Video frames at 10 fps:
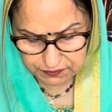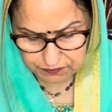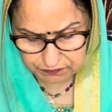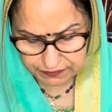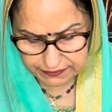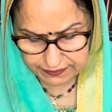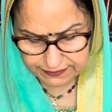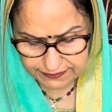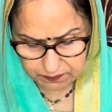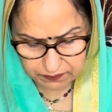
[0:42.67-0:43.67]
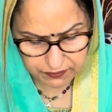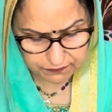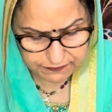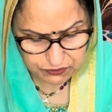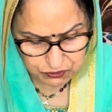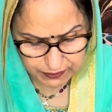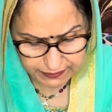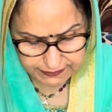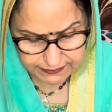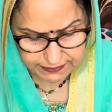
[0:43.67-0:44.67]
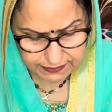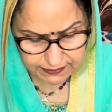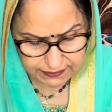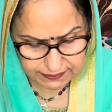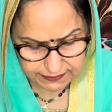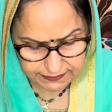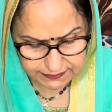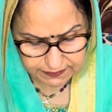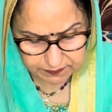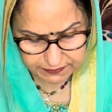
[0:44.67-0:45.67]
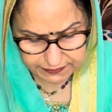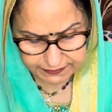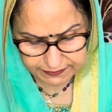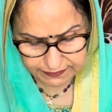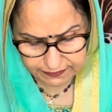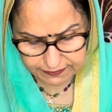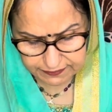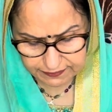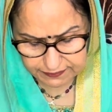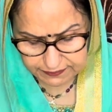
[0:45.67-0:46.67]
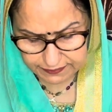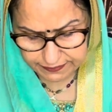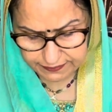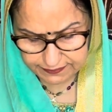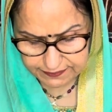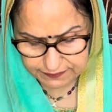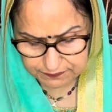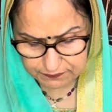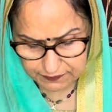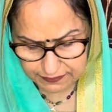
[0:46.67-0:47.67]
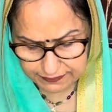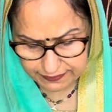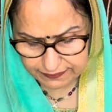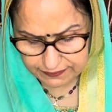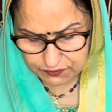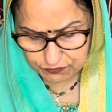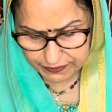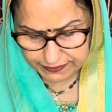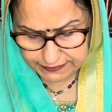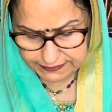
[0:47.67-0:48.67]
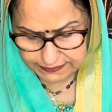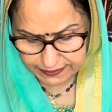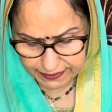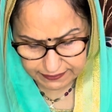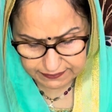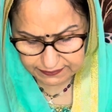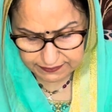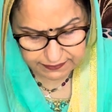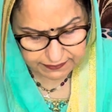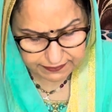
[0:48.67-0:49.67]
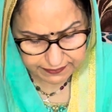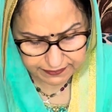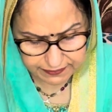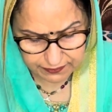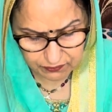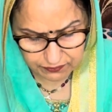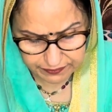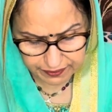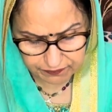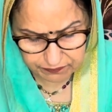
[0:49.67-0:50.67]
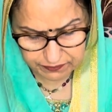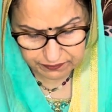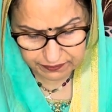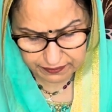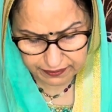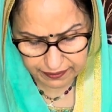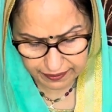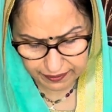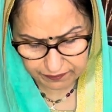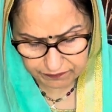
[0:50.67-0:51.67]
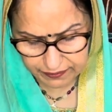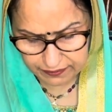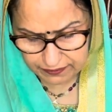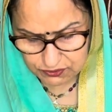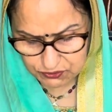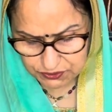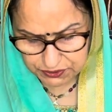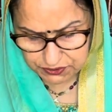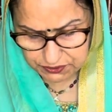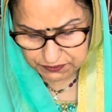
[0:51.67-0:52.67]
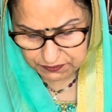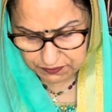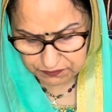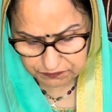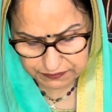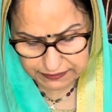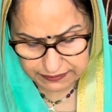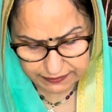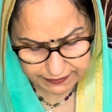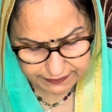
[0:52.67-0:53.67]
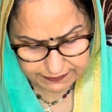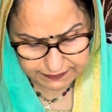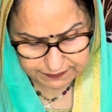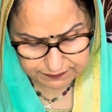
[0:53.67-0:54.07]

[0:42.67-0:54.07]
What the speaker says: When the assembly of the swans discriminatingly thinks, then it finds that they cannot ever have an association with the cranes.